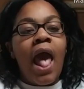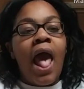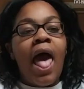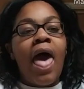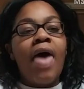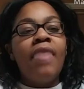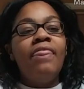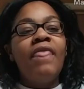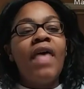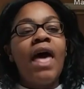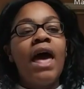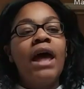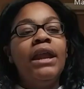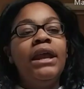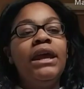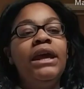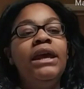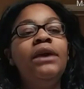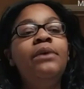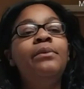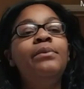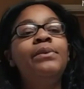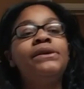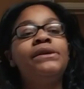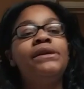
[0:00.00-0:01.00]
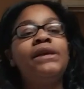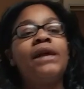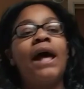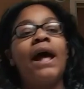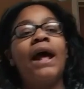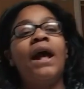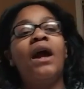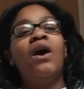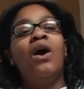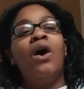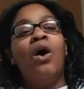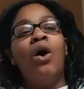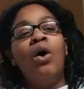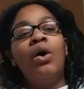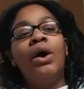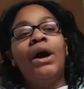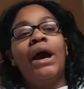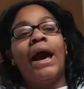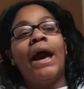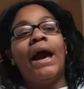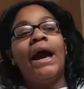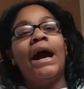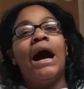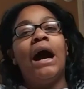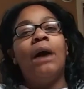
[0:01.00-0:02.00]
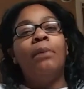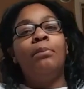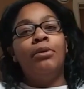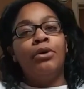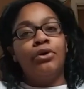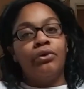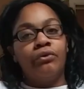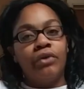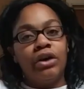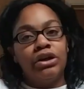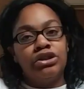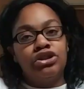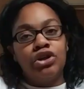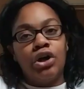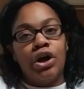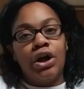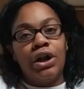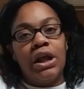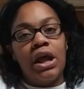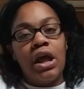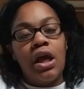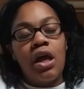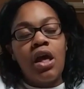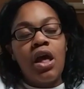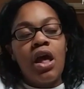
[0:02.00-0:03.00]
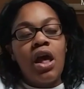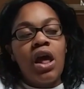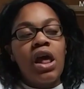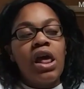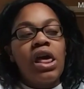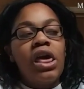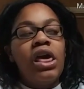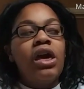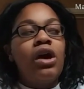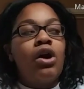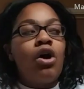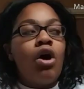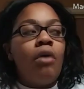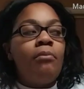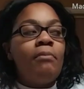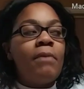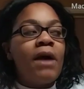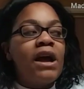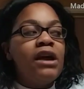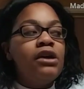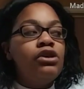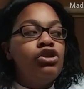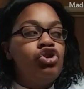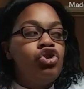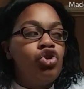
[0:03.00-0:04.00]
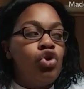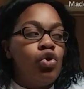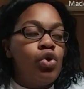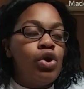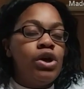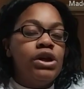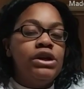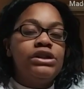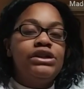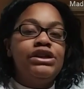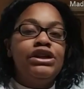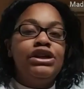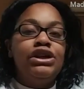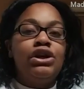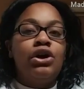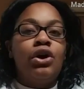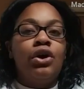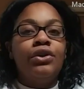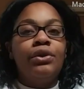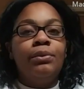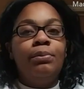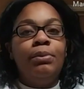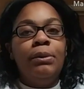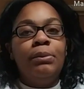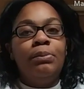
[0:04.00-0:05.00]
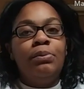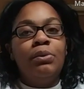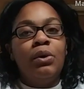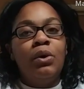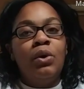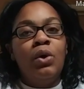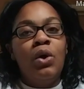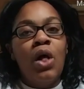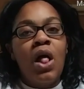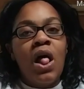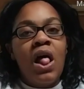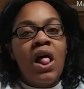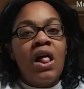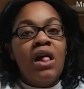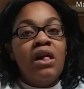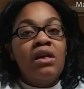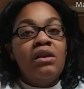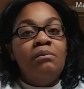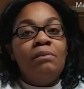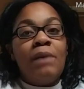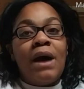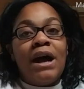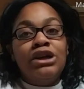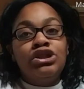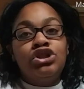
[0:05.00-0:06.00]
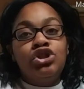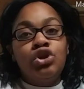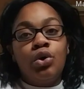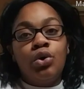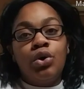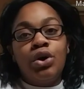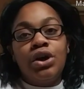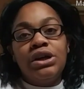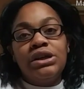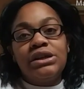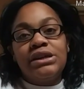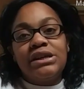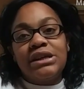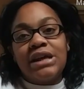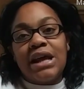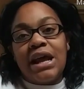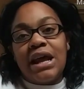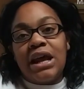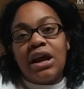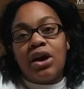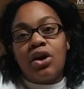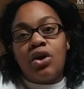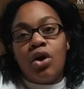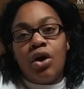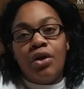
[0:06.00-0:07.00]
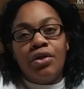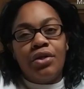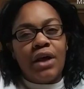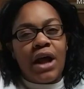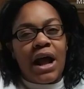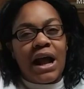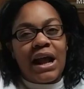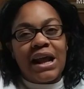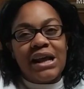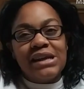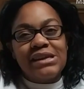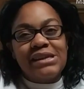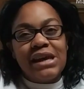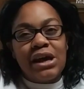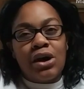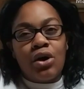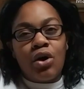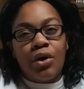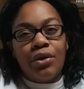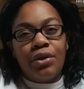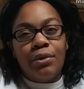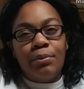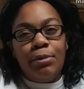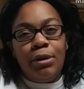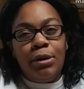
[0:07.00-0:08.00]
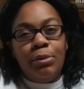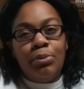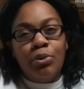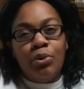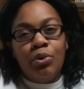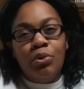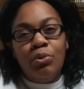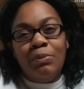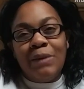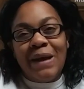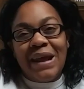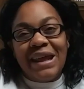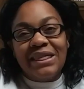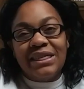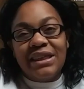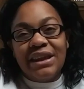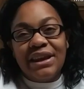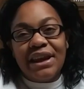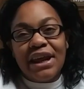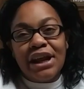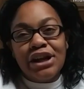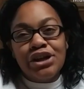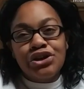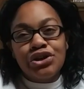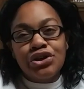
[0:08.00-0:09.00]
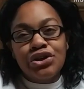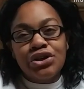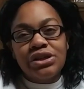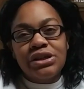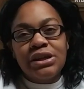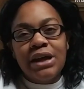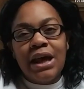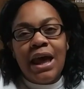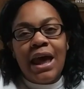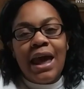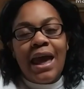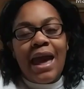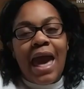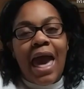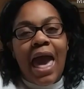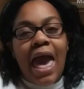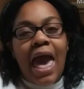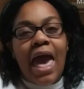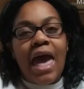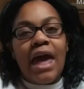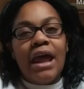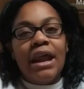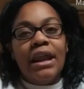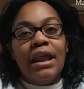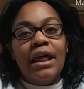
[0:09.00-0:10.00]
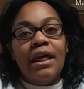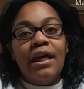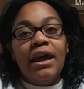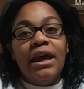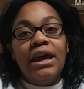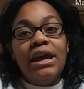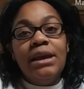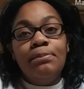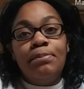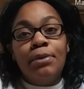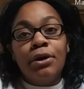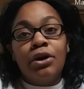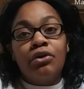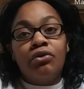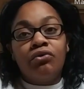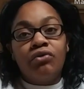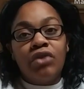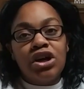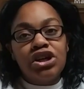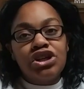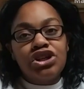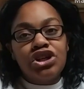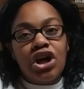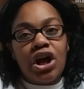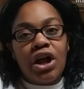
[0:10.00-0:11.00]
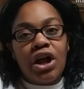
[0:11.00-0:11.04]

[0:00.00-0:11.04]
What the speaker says: And then he was like, okay, I'll put a rush on it. He called my insurance. He called the people. My insurance, like, I guess they called the people who make the dentures. And he put a rush